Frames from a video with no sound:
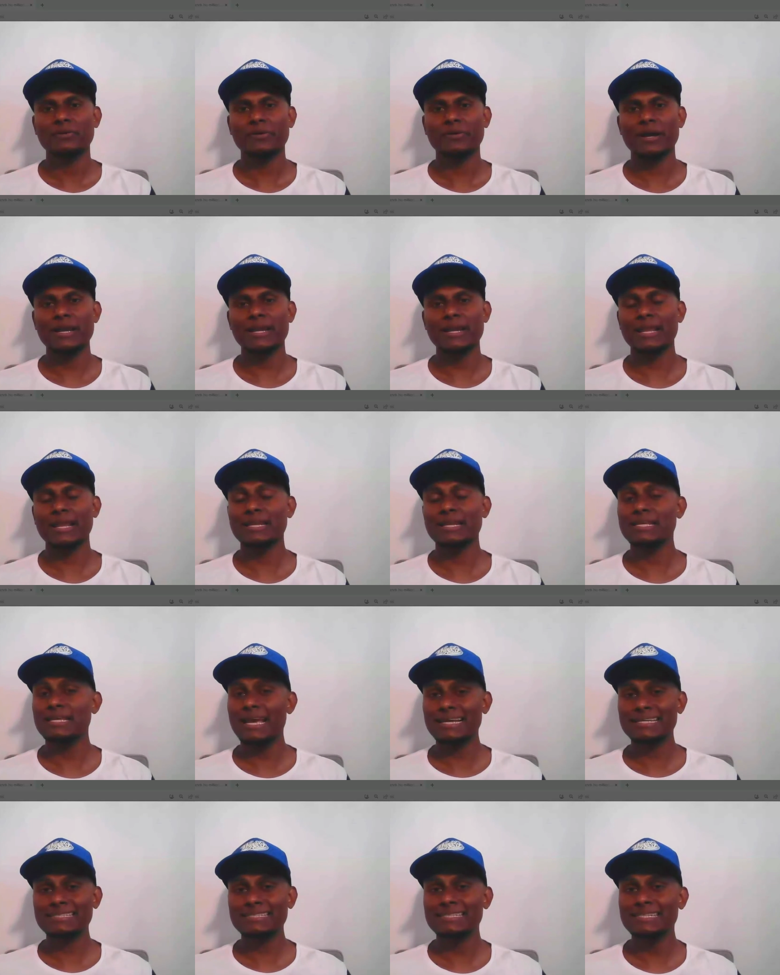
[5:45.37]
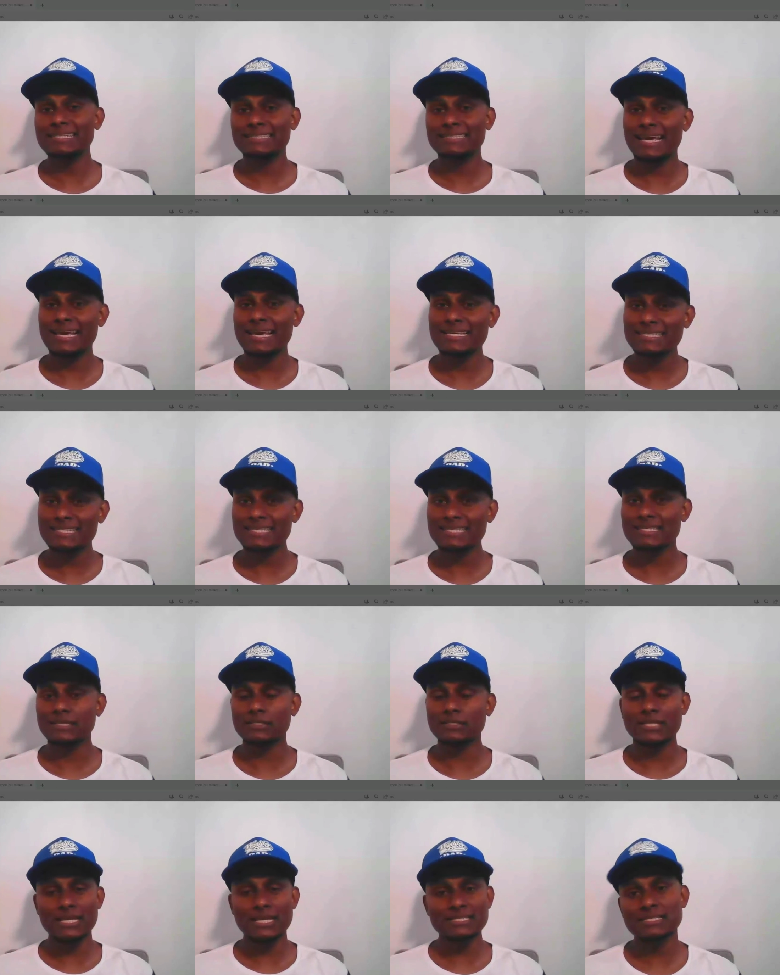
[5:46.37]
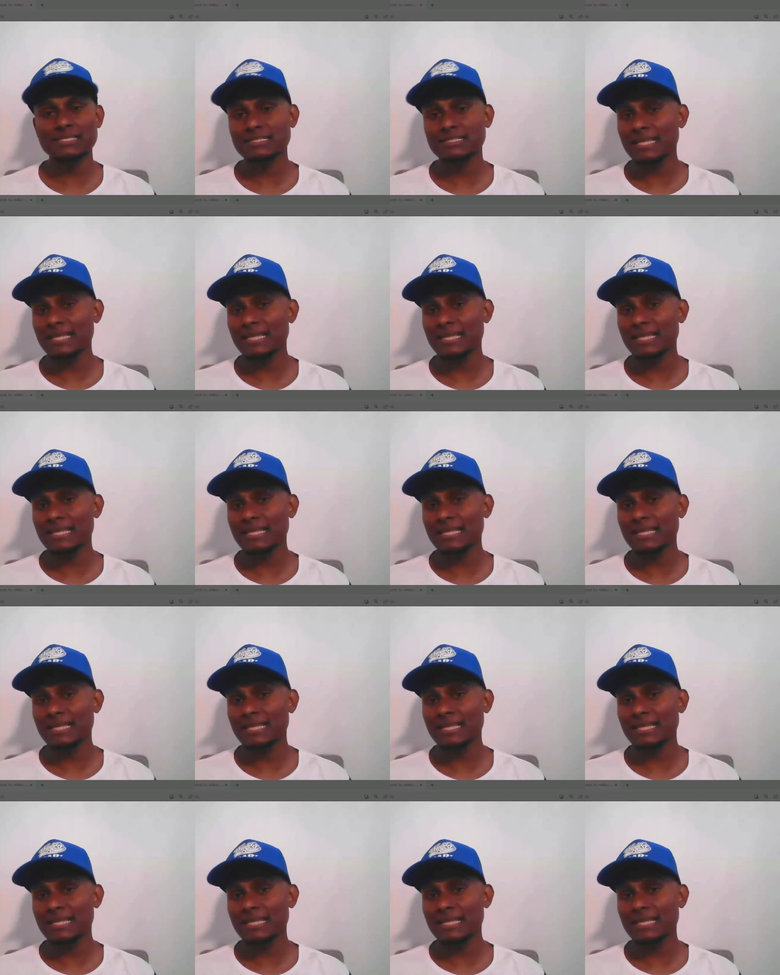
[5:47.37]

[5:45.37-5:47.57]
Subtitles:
right? And he actually does